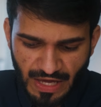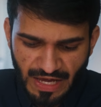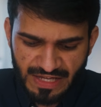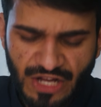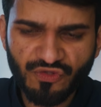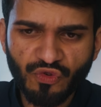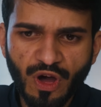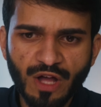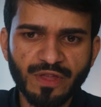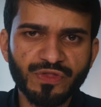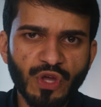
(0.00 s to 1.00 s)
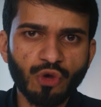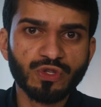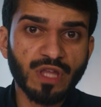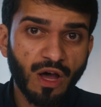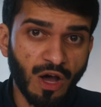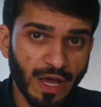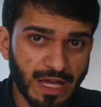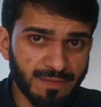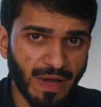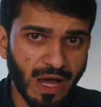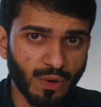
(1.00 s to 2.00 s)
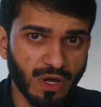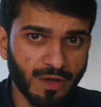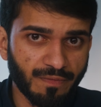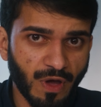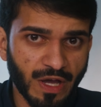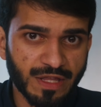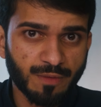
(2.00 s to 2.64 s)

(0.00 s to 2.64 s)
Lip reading: He said rather those that are in power, i.e.